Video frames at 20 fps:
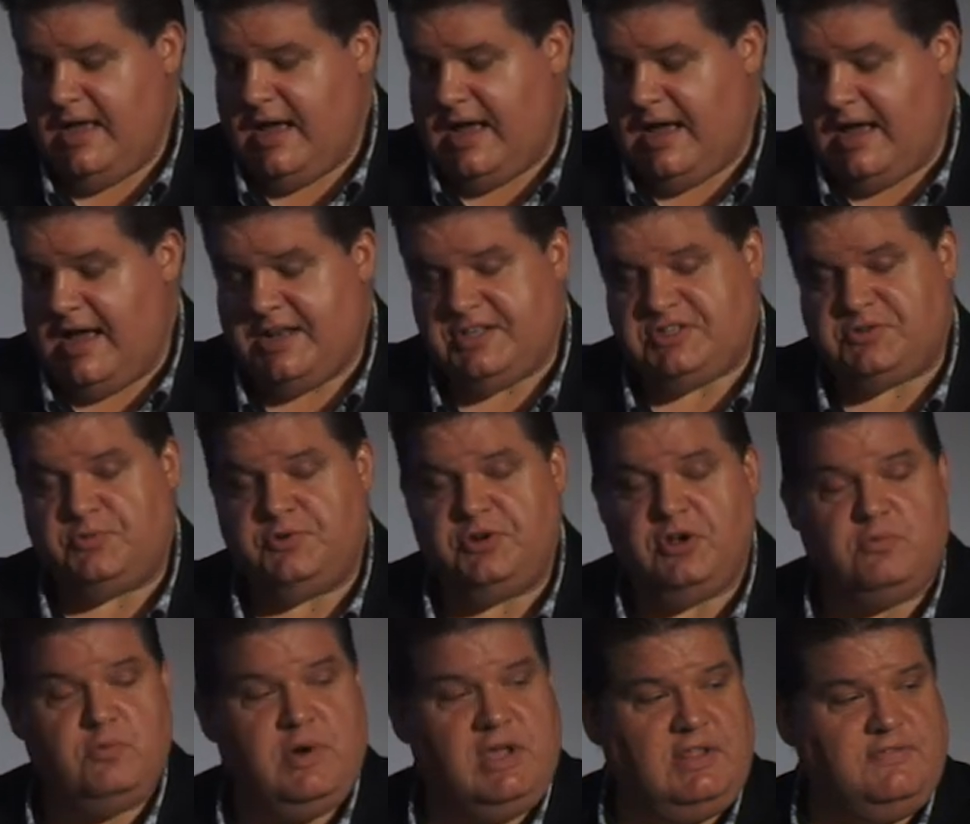And it's
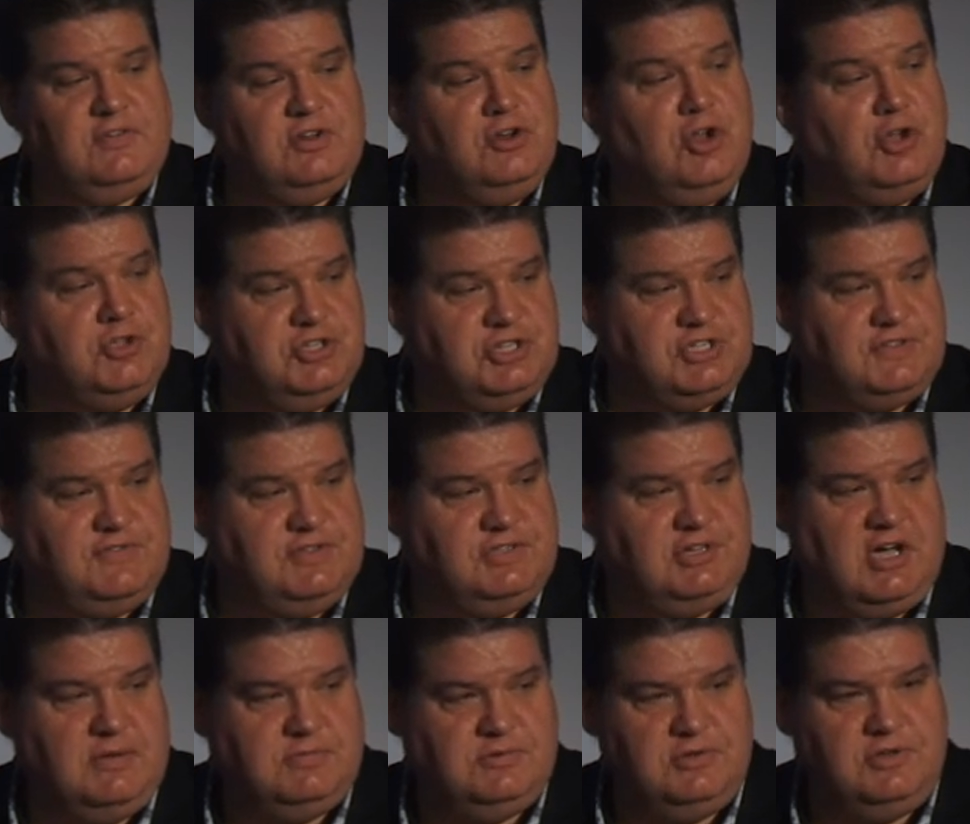not relevant not just for
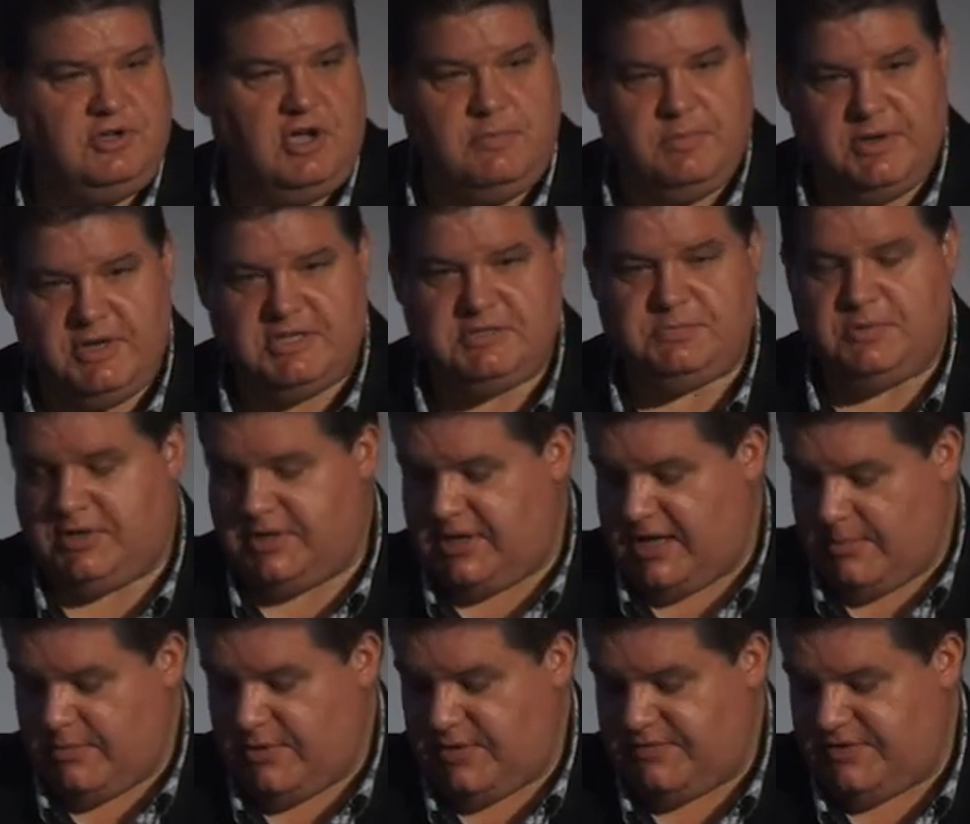type 2 diabetes, but a
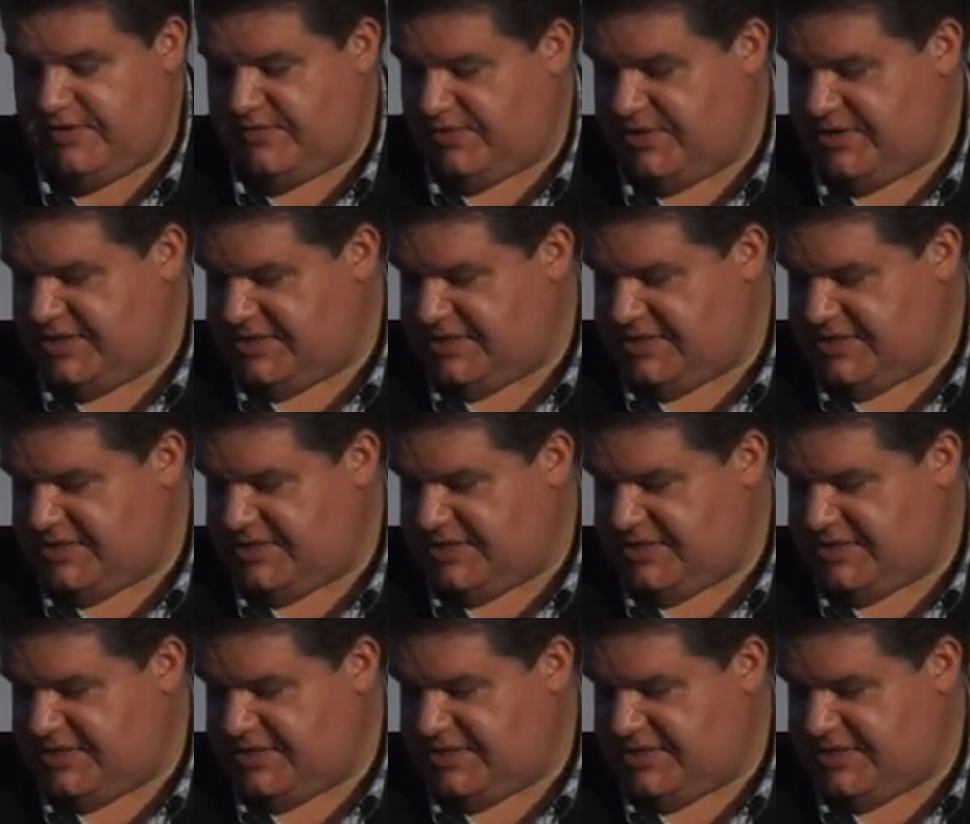number of different